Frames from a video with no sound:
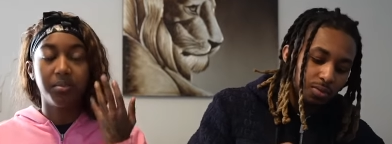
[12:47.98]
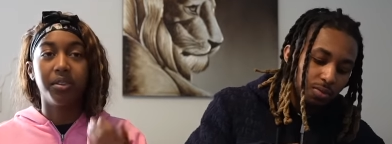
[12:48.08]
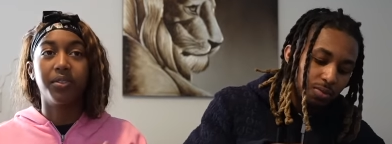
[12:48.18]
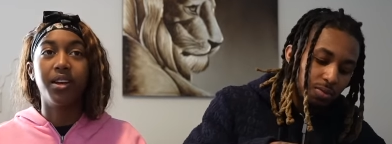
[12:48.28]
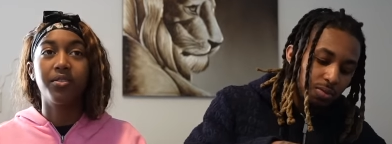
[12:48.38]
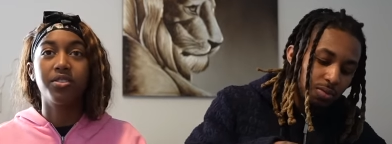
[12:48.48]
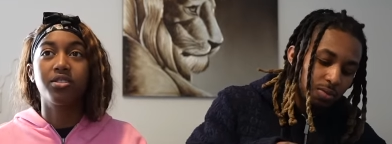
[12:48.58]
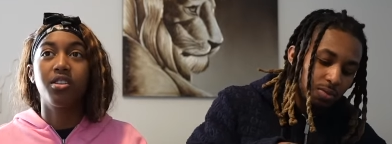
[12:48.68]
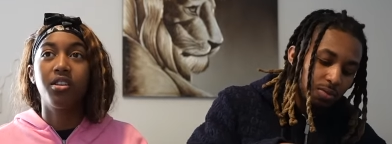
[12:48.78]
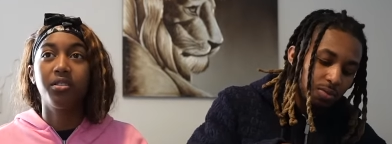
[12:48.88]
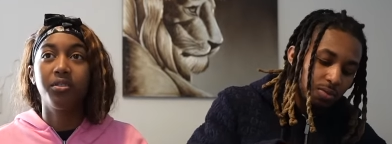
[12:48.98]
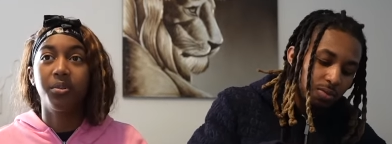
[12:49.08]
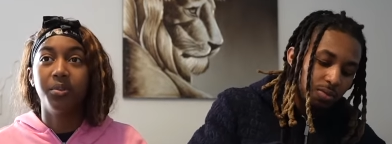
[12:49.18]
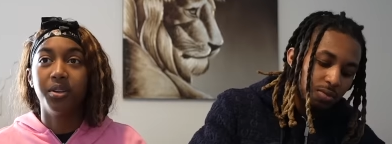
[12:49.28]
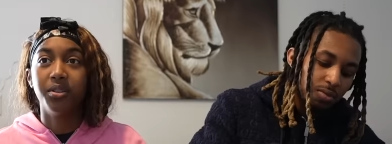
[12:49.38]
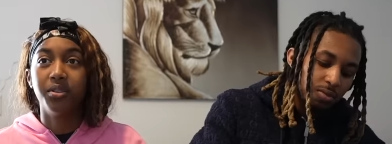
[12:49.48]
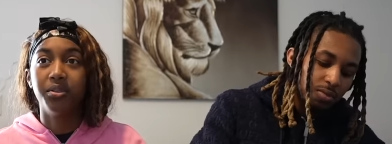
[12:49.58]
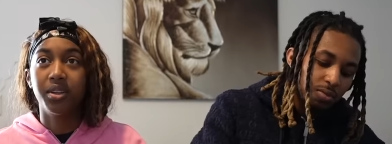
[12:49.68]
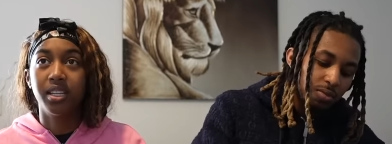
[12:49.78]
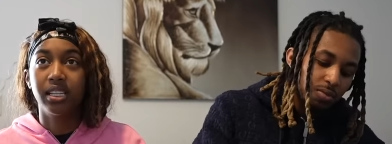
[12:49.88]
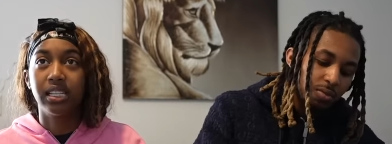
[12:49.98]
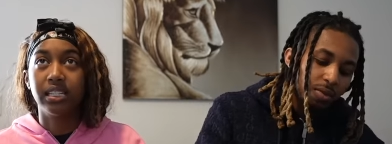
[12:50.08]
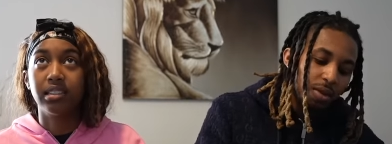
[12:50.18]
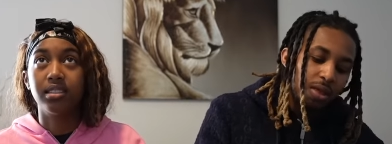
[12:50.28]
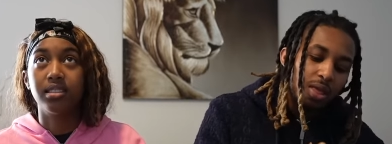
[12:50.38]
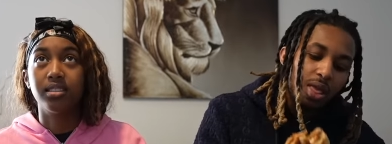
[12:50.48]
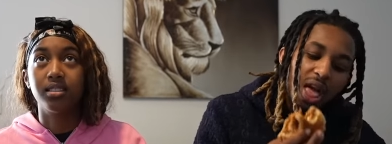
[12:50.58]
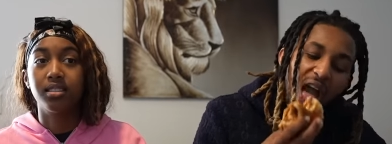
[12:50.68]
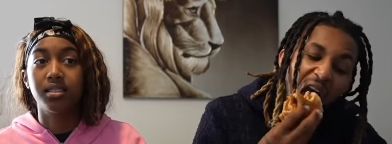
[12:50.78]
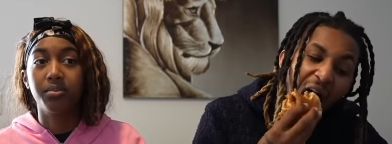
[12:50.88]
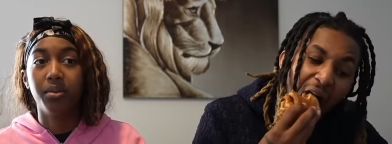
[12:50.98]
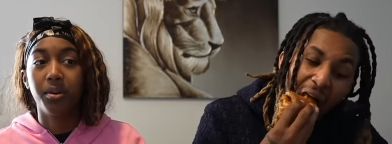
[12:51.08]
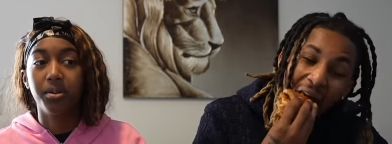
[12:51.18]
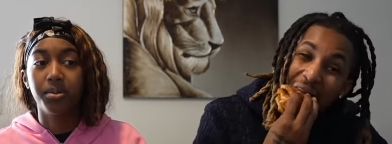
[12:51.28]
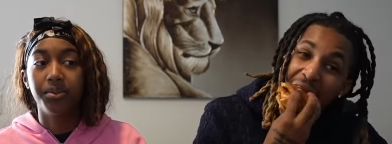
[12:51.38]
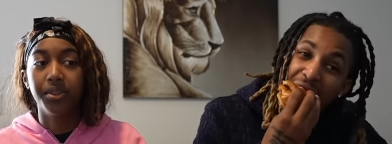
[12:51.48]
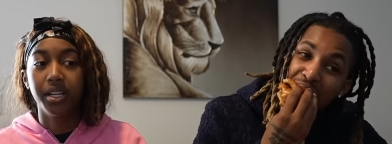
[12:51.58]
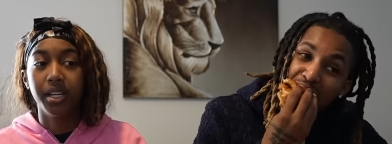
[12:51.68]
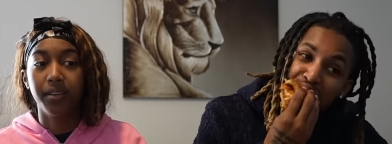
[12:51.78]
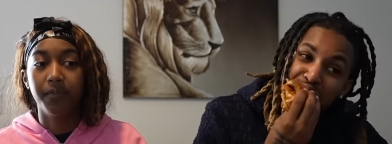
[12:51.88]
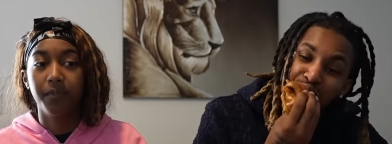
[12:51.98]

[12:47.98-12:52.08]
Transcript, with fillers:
Speaker 1: My favorite song from you is probably